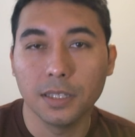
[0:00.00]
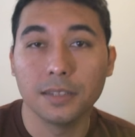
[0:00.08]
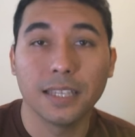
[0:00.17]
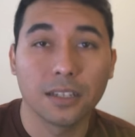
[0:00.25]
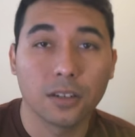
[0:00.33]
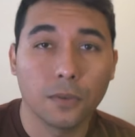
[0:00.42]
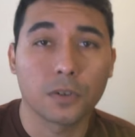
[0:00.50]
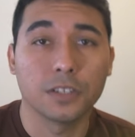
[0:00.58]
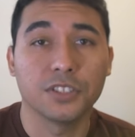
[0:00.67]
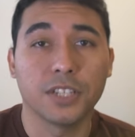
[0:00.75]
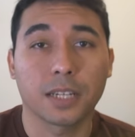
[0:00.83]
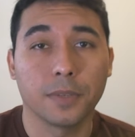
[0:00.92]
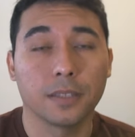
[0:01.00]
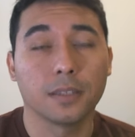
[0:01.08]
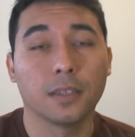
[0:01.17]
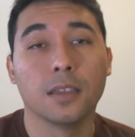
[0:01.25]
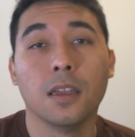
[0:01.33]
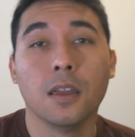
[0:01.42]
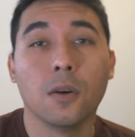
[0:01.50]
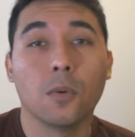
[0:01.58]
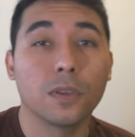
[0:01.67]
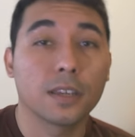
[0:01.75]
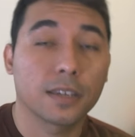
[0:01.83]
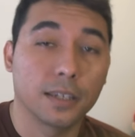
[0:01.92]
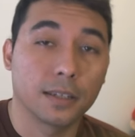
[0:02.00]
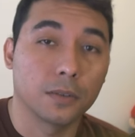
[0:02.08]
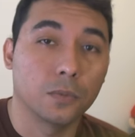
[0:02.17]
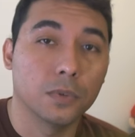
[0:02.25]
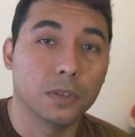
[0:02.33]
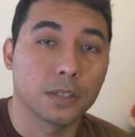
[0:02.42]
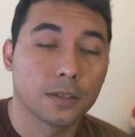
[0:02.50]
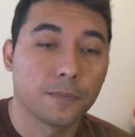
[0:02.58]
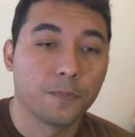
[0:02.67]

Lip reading: and then go for a checkmate with the king and rook.